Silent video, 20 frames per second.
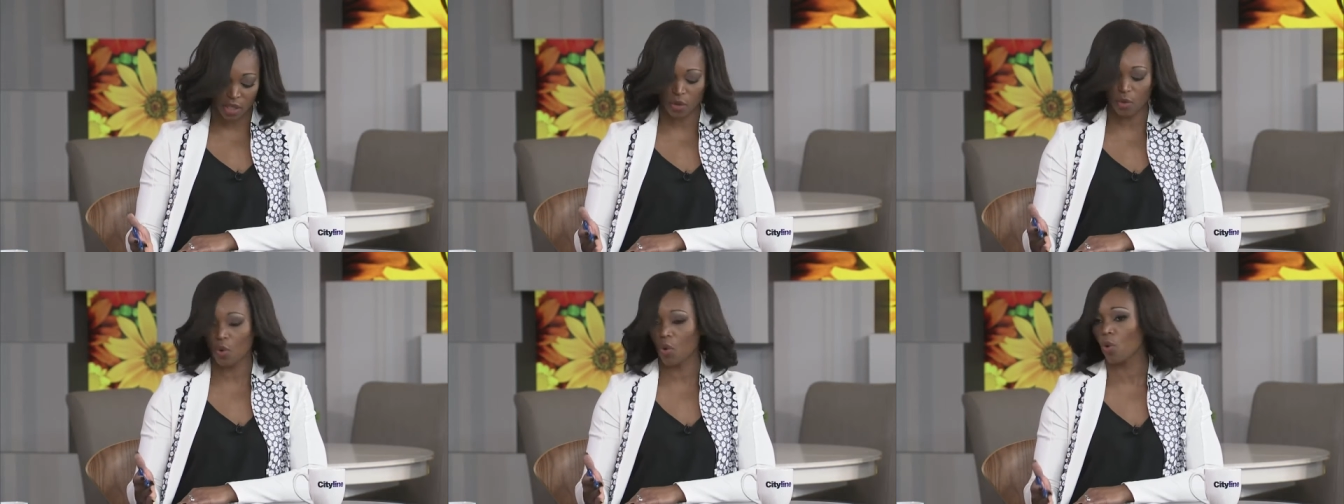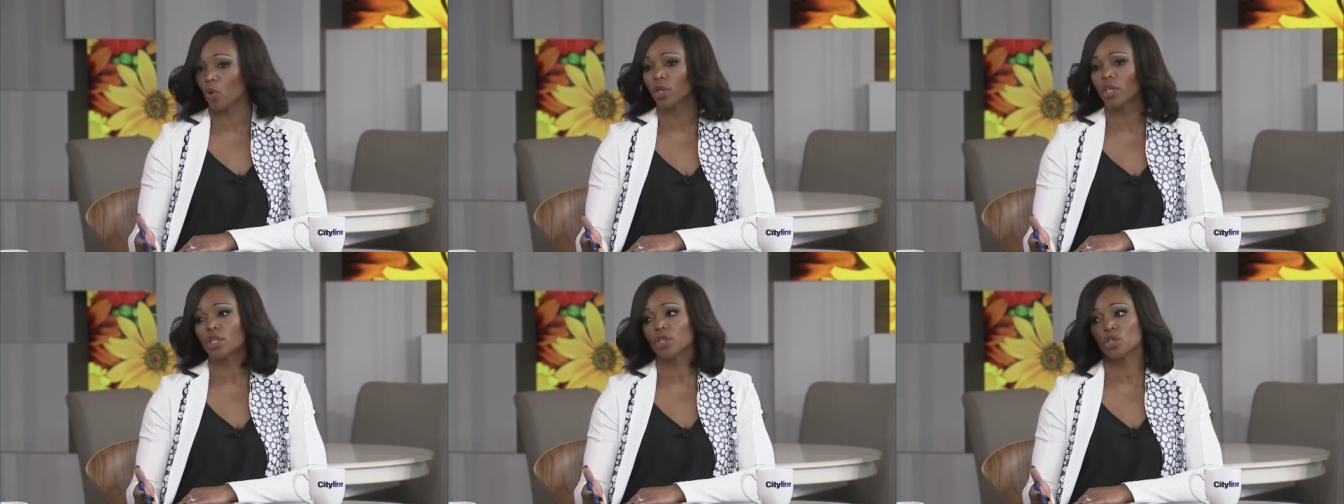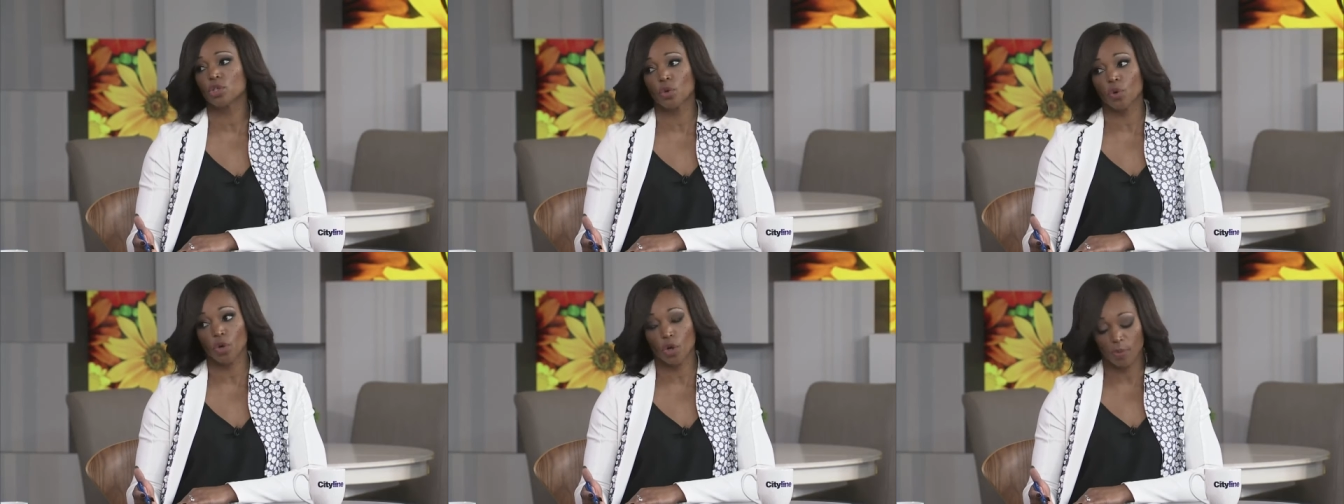you, holding
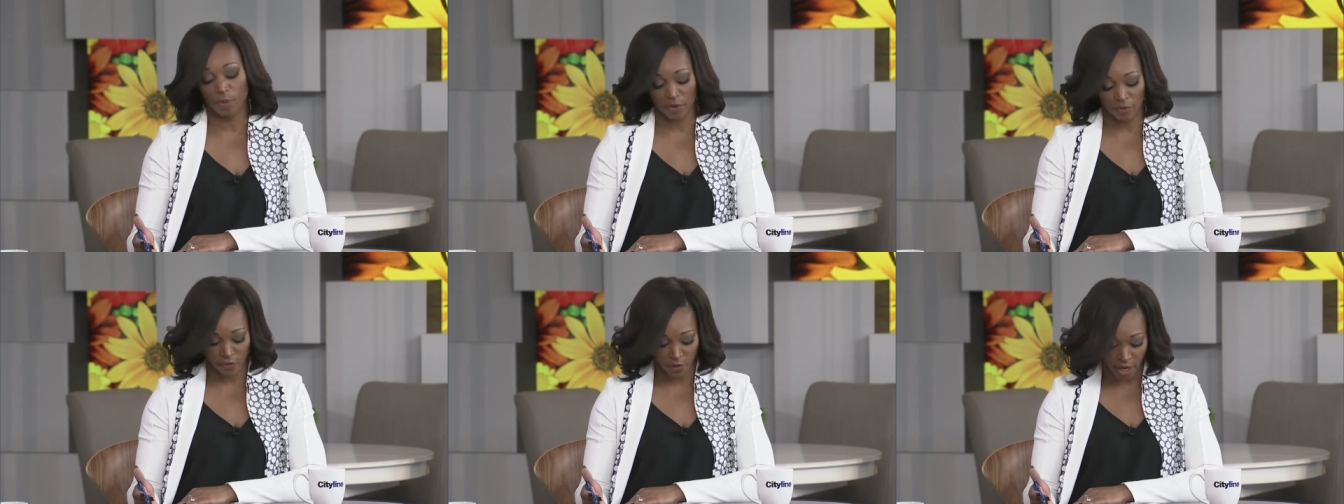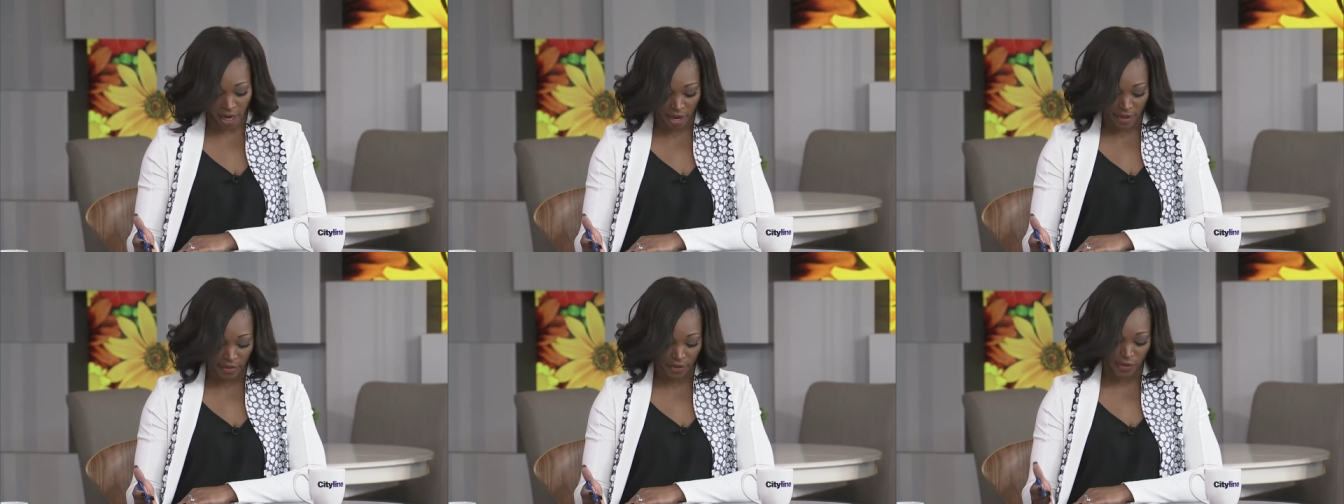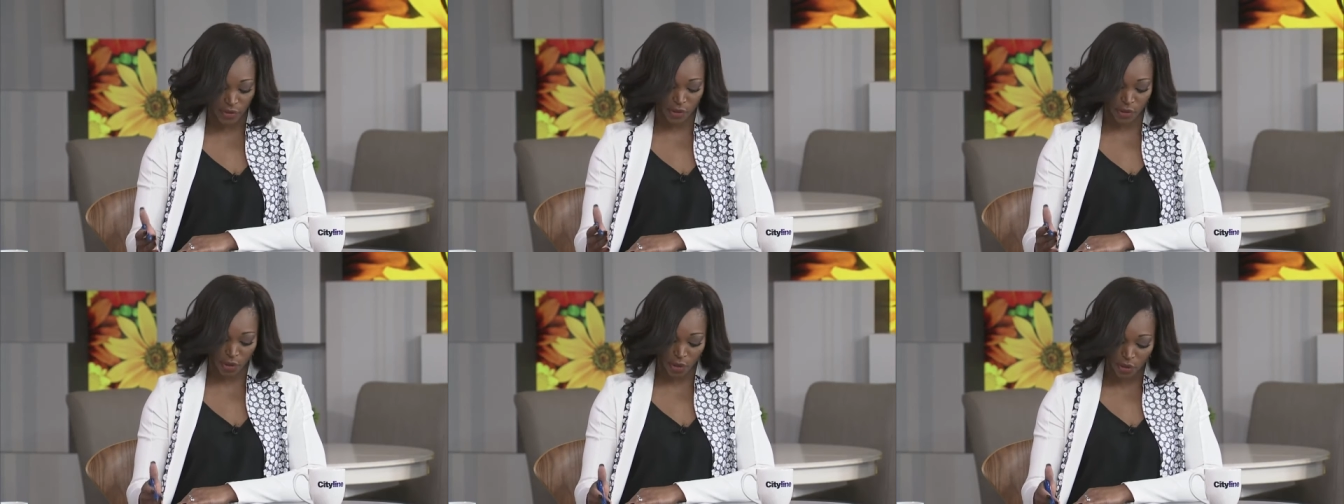the door open for
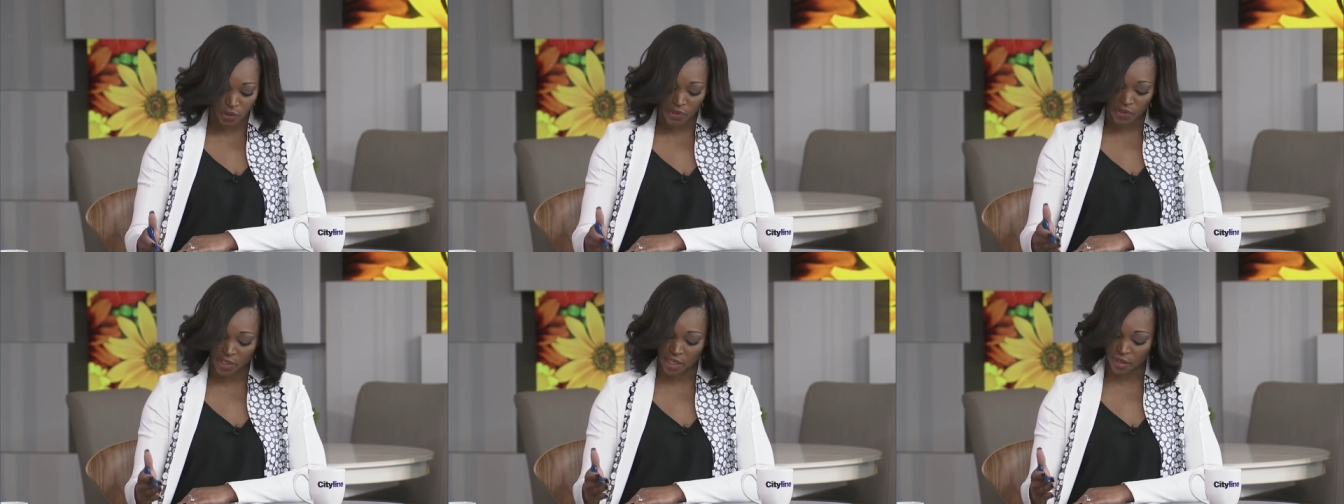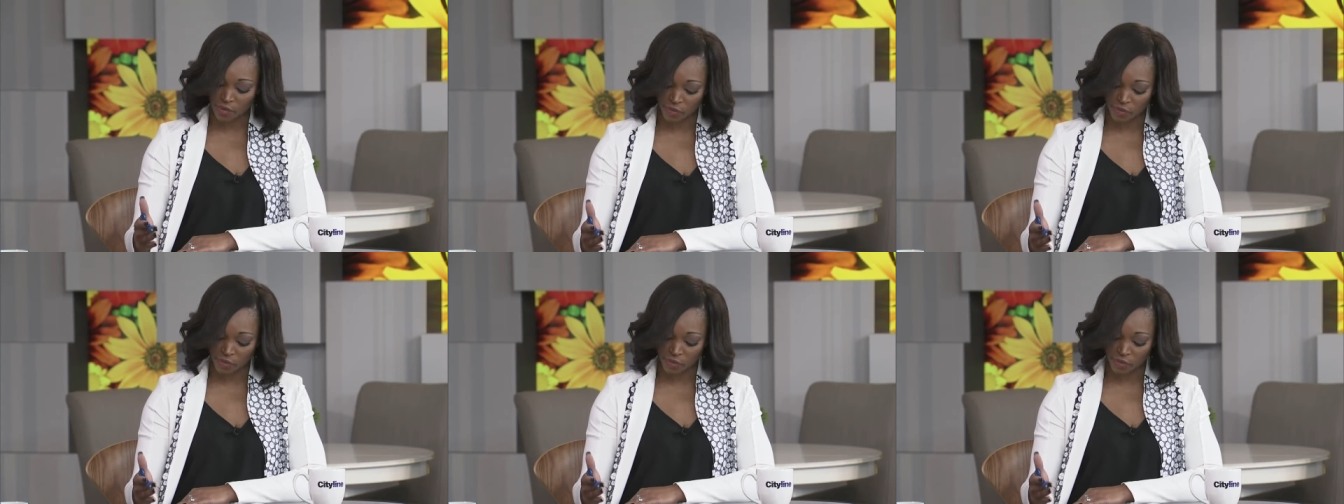others, courtesy and